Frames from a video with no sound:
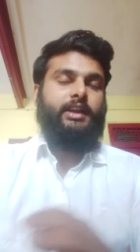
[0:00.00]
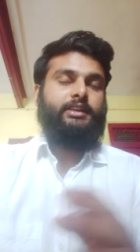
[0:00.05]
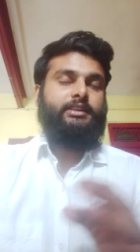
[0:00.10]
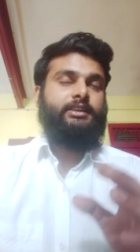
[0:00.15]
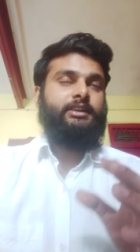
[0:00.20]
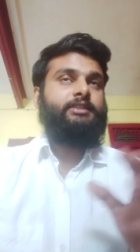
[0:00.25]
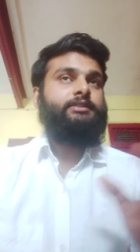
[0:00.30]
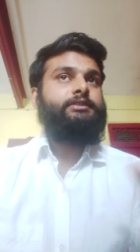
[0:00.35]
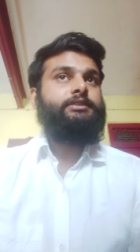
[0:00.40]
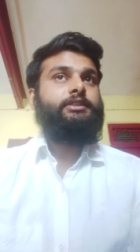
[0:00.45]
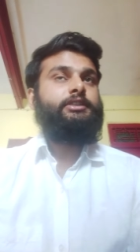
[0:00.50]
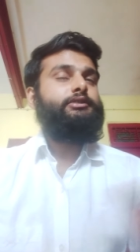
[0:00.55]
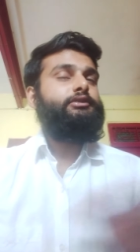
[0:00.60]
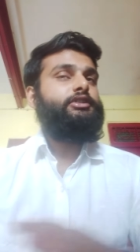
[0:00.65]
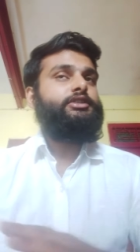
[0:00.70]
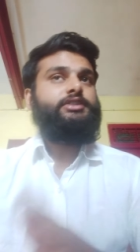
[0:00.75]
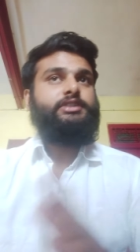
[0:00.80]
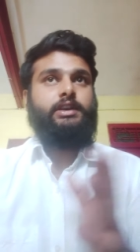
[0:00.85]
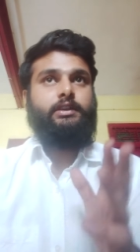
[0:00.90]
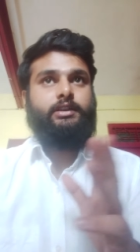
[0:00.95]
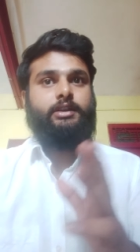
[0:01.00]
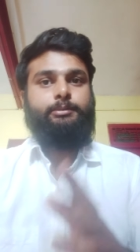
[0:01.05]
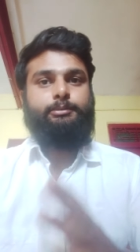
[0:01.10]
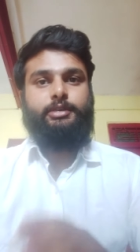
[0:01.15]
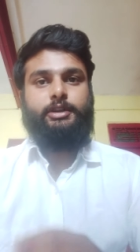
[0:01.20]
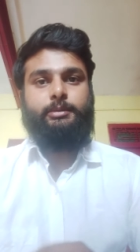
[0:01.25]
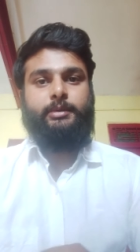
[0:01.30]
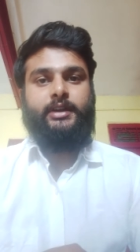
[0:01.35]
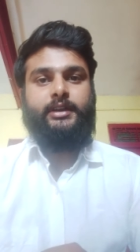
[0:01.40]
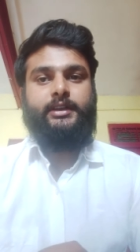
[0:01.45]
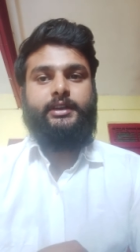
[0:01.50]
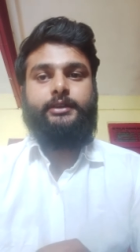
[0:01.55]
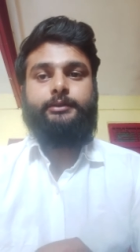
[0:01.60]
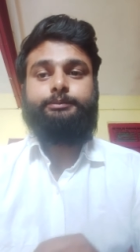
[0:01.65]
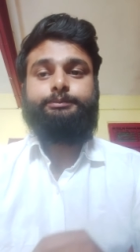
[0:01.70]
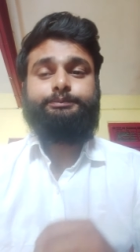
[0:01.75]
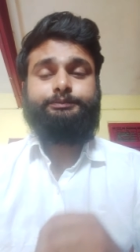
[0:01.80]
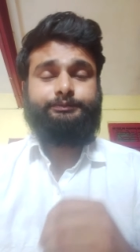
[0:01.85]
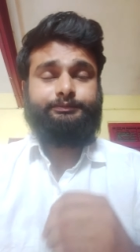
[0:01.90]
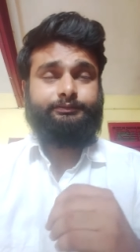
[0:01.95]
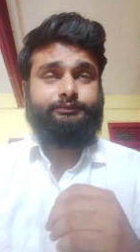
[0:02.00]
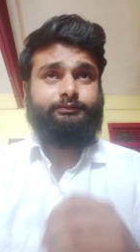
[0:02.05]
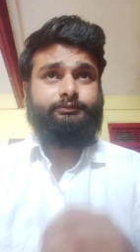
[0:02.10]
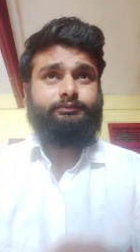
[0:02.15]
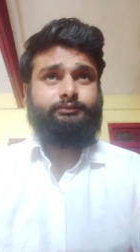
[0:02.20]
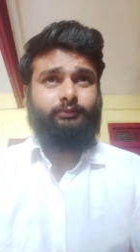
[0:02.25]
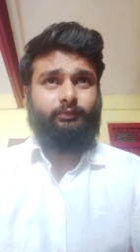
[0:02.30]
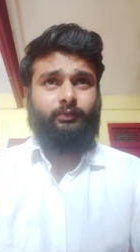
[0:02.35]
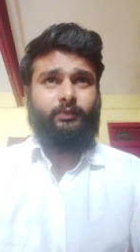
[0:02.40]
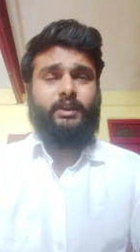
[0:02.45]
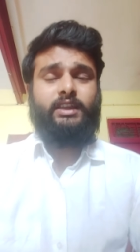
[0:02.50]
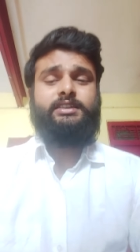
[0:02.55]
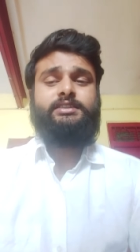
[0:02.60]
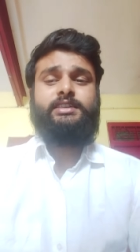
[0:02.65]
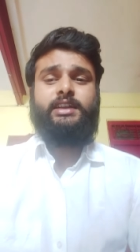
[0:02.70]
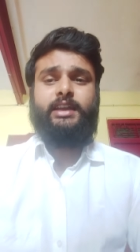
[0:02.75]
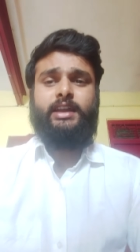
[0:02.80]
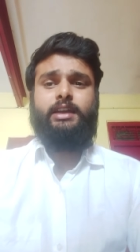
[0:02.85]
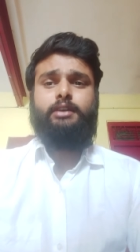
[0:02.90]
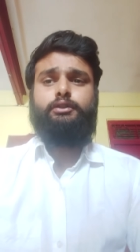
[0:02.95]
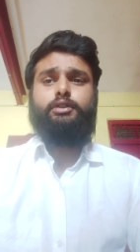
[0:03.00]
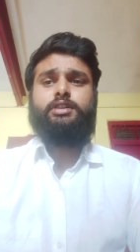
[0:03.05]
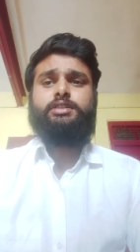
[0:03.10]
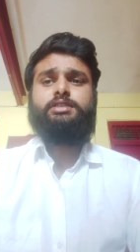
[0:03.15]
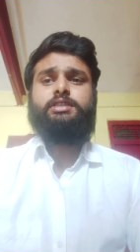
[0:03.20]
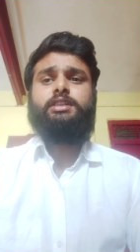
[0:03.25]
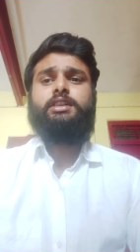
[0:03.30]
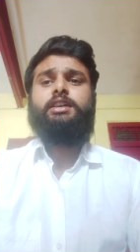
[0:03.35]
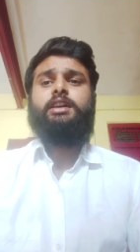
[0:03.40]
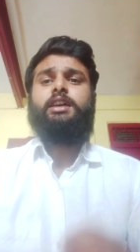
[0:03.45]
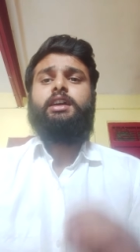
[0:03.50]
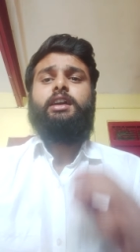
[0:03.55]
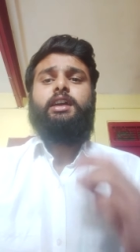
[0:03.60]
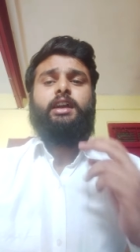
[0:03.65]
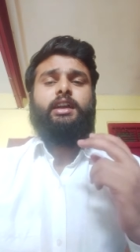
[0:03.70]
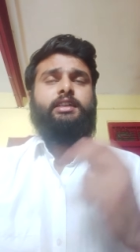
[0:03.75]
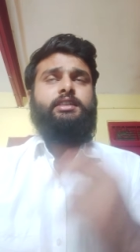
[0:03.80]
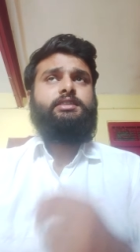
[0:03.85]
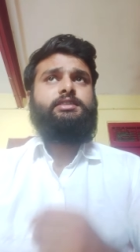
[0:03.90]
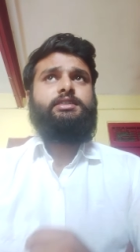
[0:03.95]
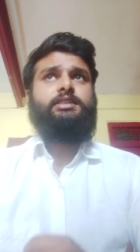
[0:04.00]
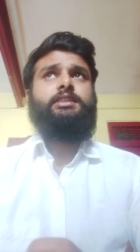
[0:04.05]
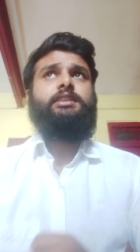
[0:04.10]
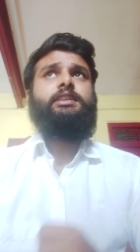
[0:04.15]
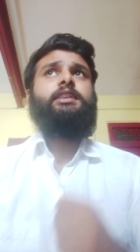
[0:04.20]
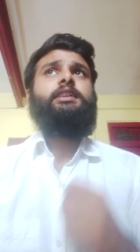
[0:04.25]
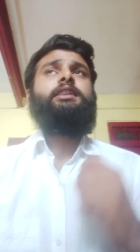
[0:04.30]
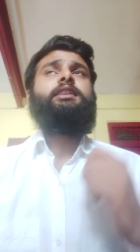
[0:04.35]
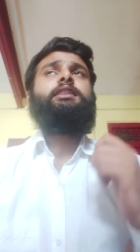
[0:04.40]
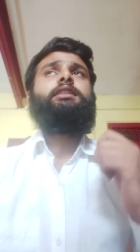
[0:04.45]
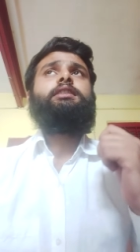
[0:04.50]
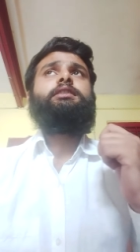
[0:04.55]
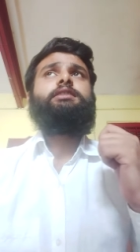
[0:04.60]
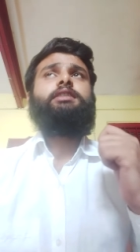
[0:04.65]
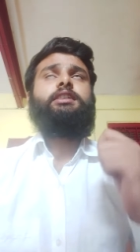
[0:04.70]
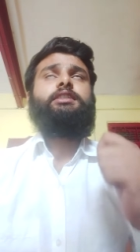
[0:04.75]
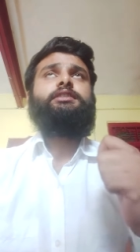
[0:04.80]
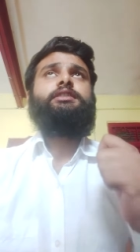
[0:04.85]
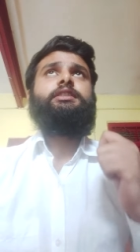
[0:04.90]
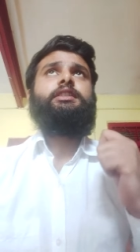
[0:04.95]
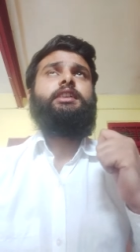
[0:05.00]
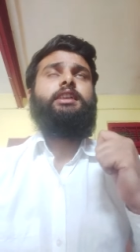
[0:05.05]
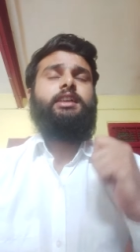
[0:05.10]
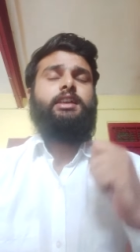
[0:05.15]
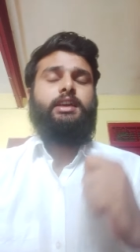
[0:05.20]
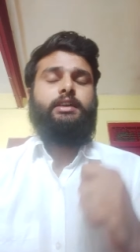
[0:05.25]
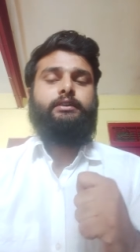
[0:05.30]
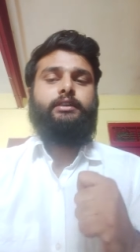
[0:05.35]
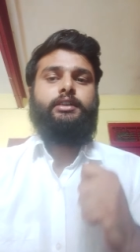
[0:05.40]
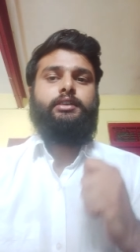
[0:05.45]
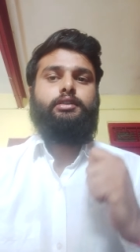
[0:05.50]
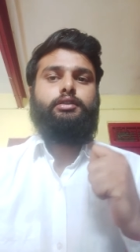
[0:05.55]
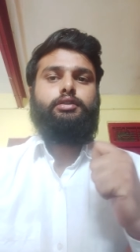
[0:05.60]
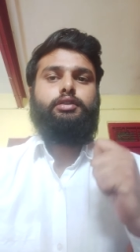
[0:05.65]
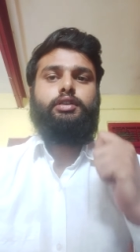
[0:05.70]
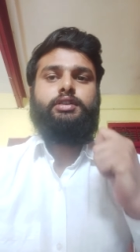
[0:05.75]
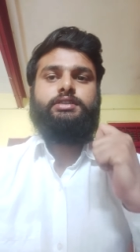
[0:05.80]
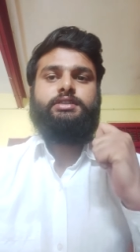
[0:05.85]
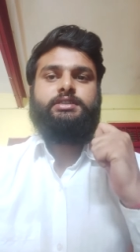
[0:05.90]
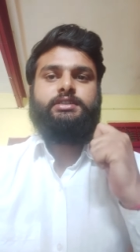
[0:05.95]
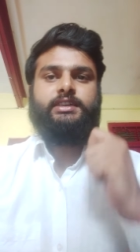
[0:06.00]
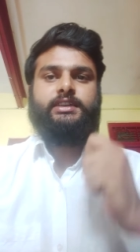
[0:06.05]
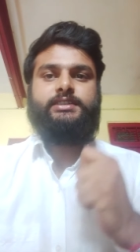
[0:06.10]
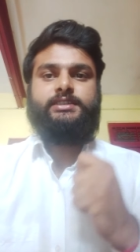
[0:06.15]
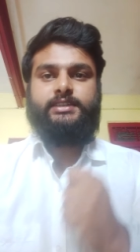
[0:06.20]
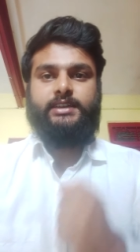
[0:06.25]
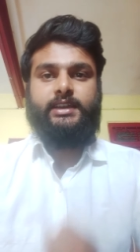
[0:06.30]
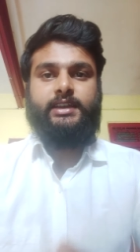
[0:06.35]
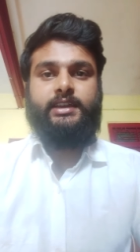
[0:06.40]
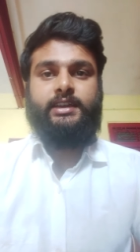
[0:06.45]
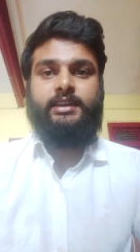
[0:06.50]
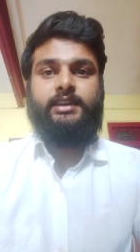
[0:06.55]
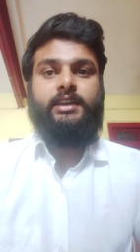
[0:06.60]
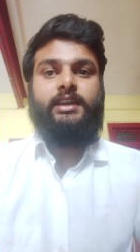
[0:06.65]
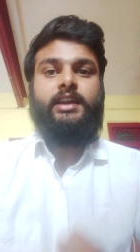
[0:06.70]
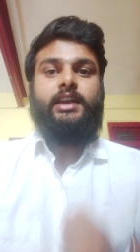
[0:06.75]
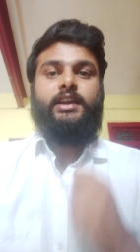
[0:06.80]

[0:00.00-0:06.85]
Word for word: This was never implemented. Second was inserting Section 11 Clause 6A,